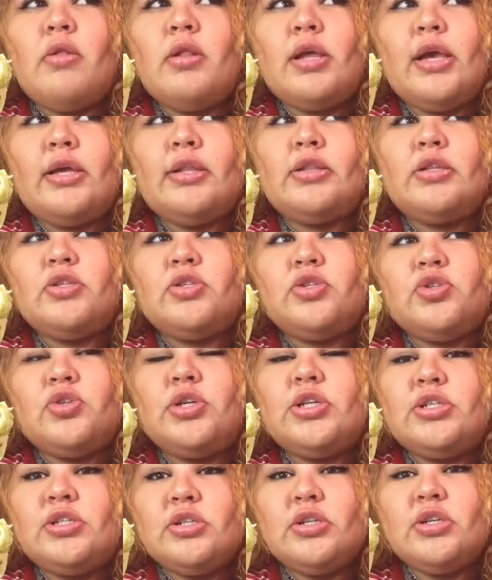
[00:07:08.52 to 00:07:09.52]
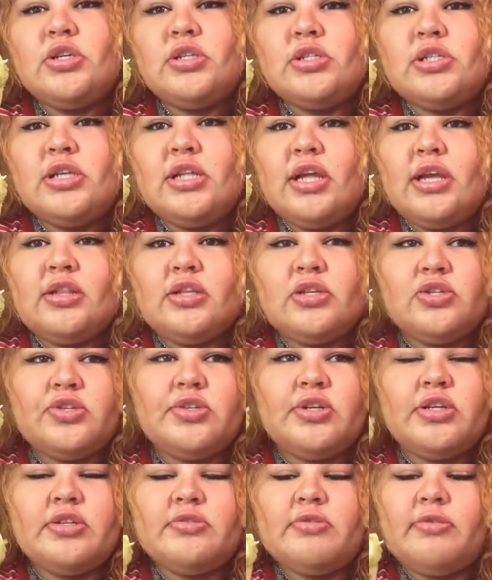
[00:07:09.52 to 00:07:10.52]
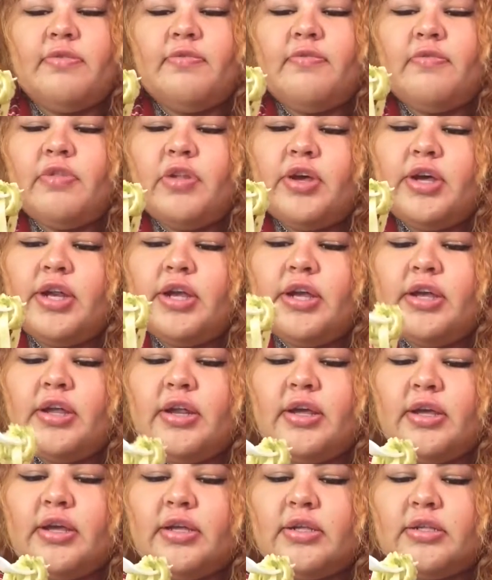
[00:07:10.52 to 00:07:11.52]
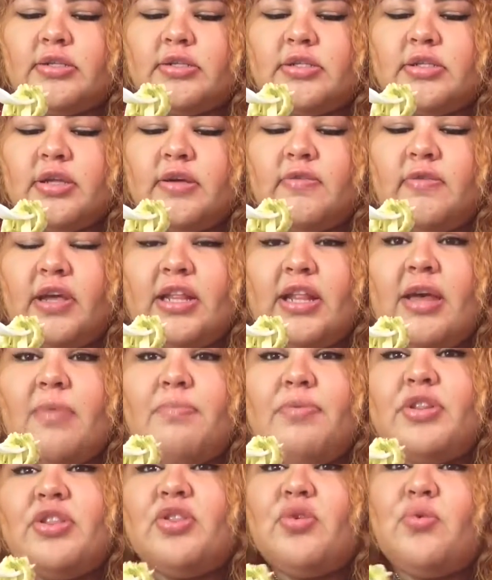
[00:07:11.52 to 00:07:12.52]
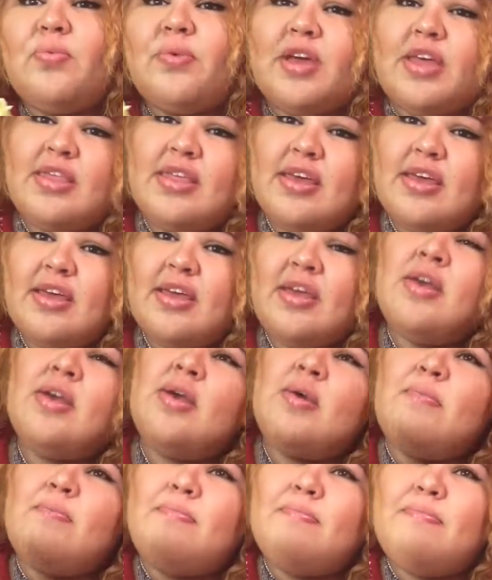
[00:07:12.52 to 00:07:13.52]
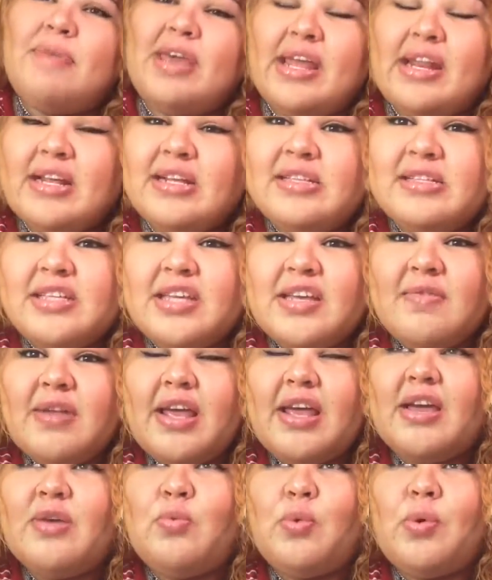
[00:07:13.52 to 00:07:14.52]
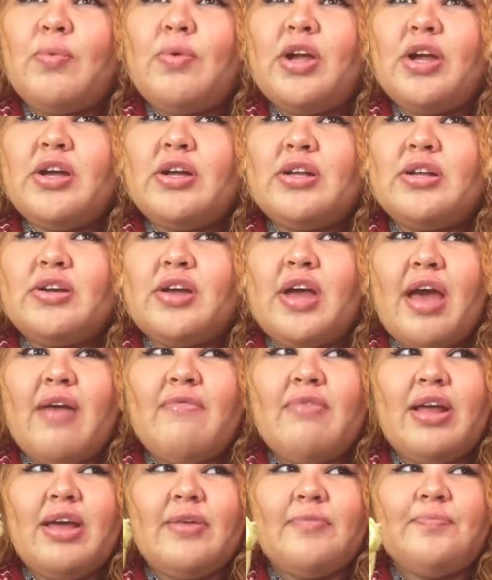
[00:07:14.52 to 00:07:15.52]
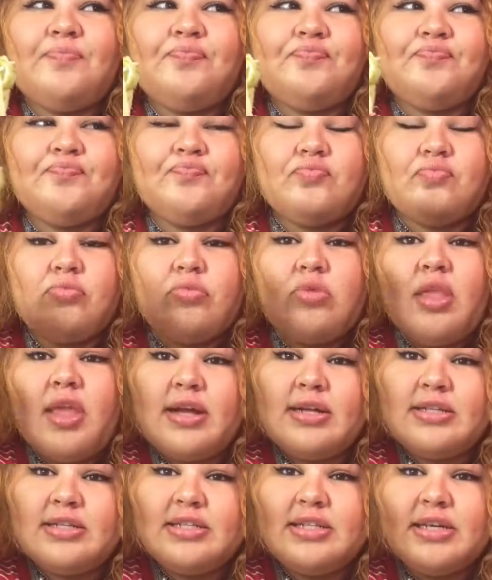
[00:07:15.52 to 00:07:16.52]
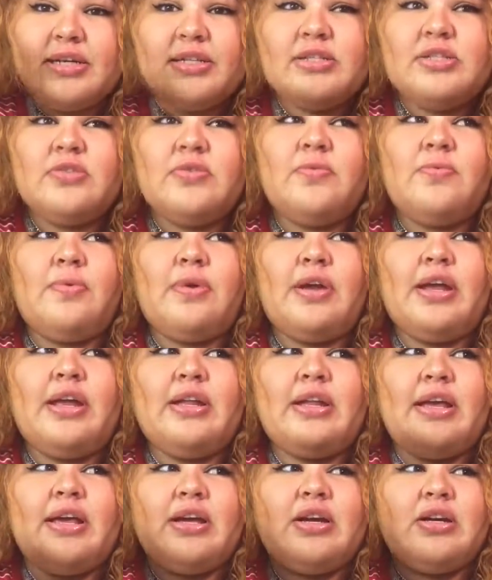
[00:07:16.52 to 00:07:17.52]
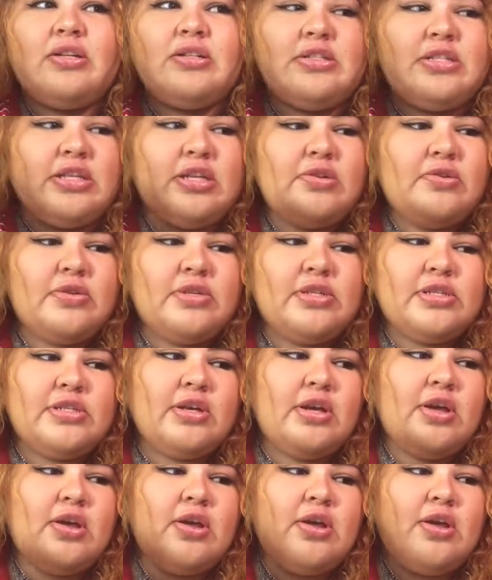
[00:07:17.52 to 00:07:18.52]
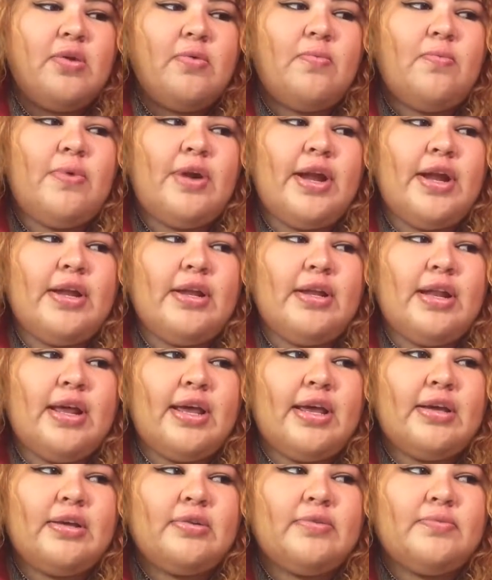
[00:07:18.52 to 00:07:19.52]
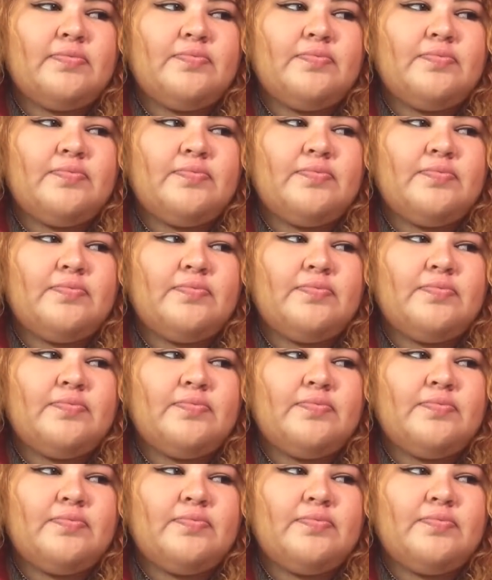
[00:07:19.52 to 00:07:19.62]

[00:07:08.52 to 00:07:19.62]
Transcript: like the streets, you could see like the streets are flooded and stuff like that. But the way they made it seem like we were gonna have like tons of rain, like continuous rain, like